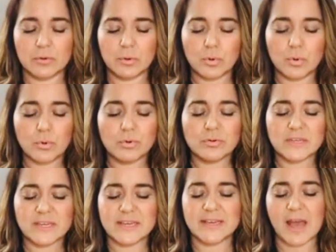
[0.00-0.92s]
Ku
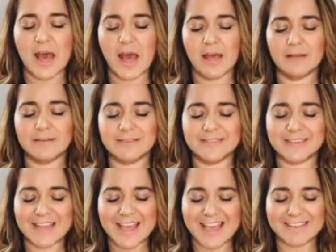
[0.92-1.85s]
ia
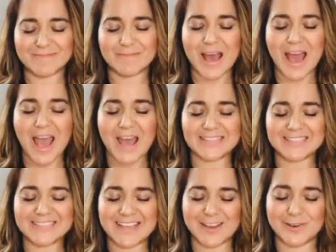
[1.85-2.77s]
nehe mā
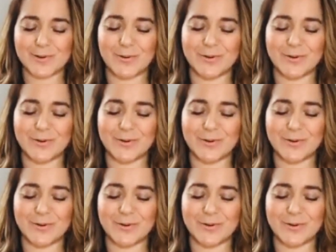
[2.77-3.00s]
a